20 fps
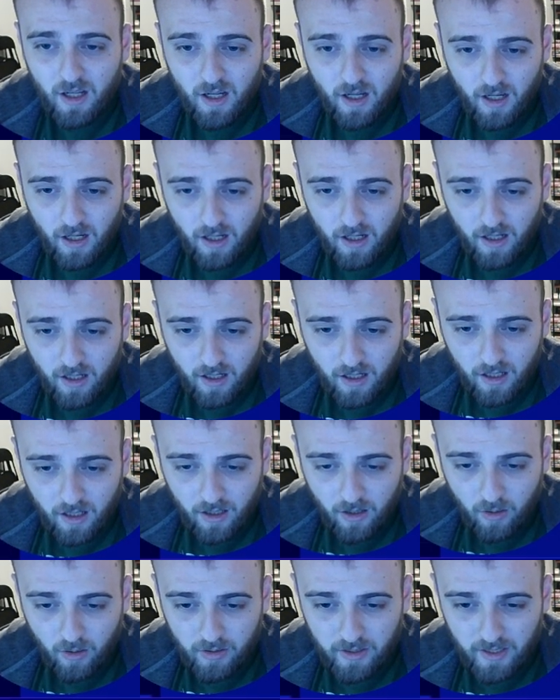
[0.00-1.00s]

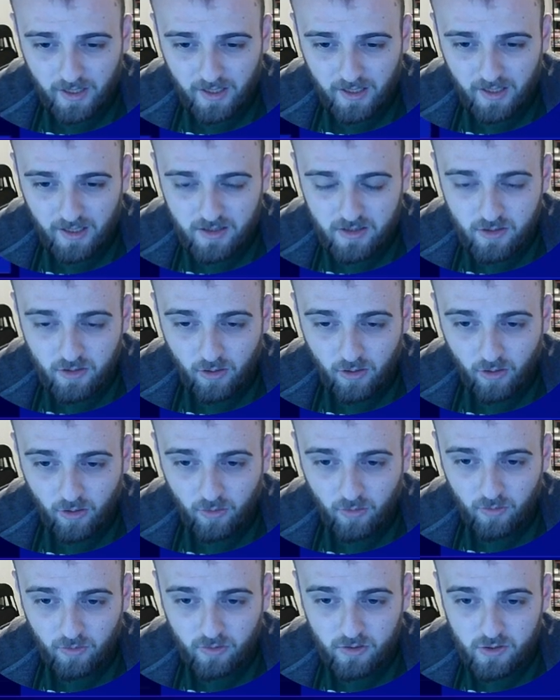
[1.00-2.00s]
Okay, let's
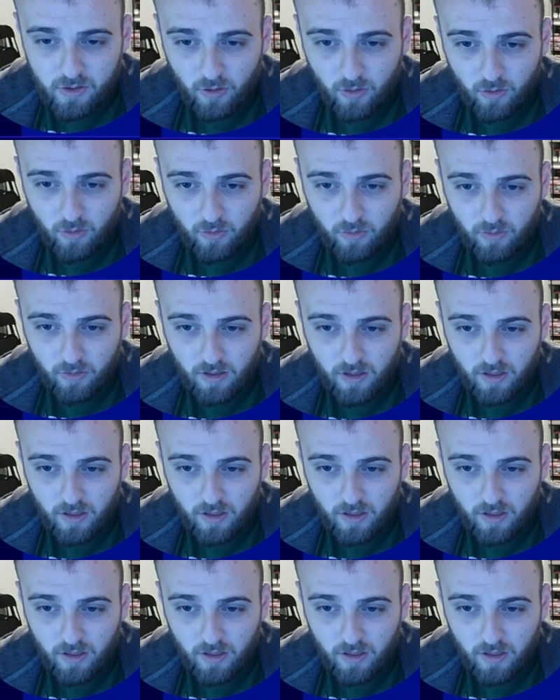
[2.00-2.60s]
go. So,